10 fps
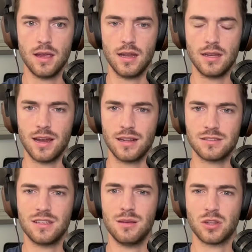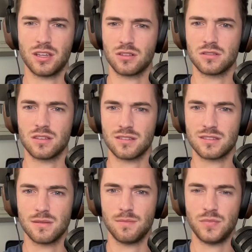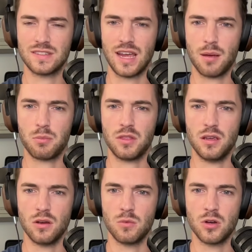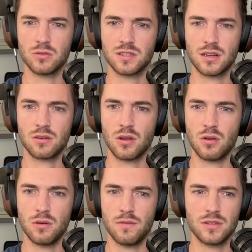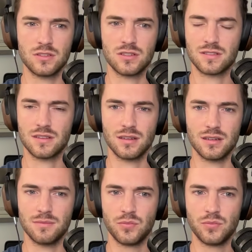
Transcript: And yet it seems like there's this apathy almost. I don't know if it's just a